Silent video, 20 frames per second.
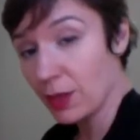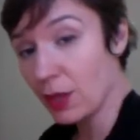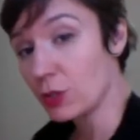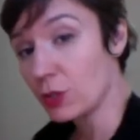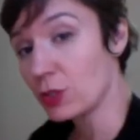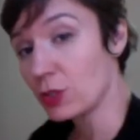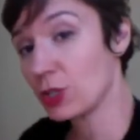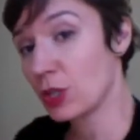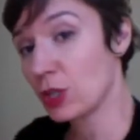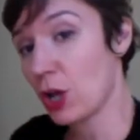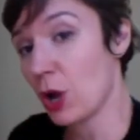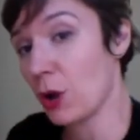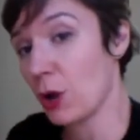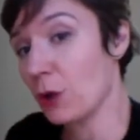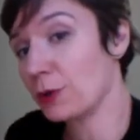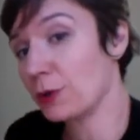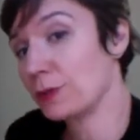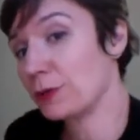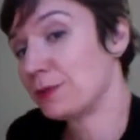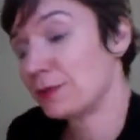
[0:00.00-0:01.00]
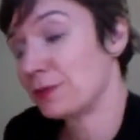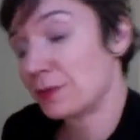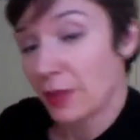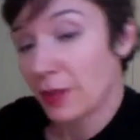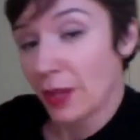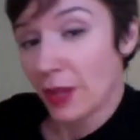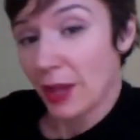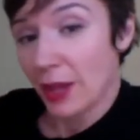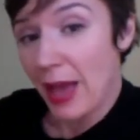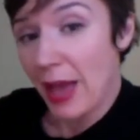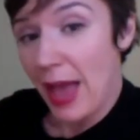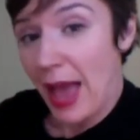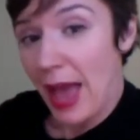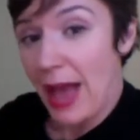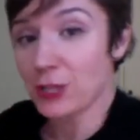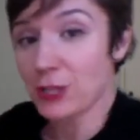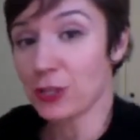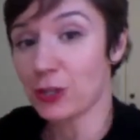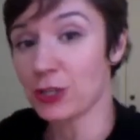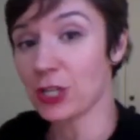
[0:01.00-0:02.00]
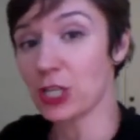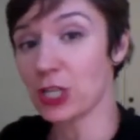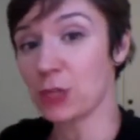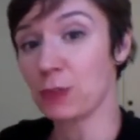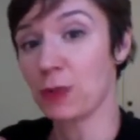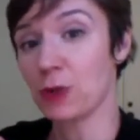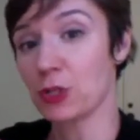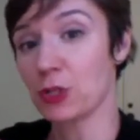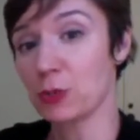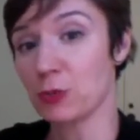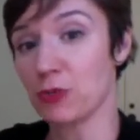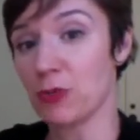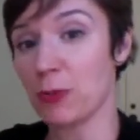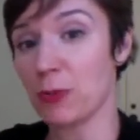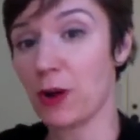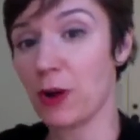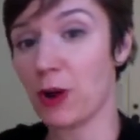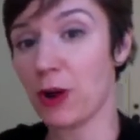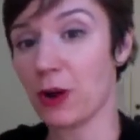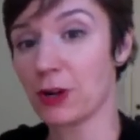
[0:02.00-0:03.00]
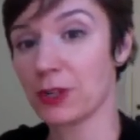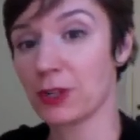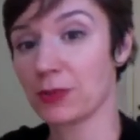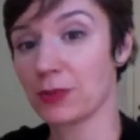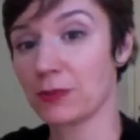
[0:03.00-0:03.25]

So, as your sits bones move apart,